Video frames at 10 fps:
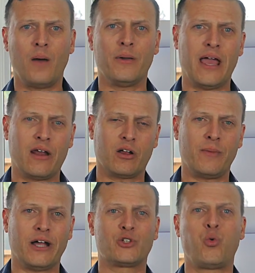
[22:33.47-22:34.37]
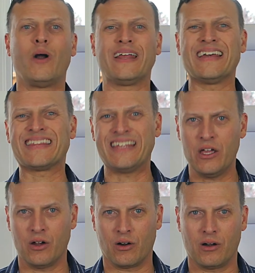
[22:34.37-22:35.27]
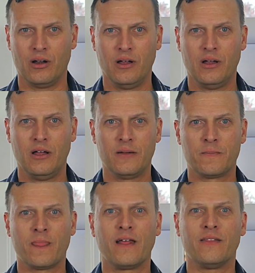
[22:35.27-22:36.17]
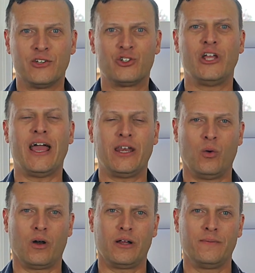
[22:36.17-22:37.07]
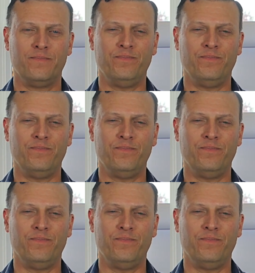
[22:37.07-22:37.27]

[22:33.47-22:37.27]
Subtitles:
I'll be entering my 20th year this January.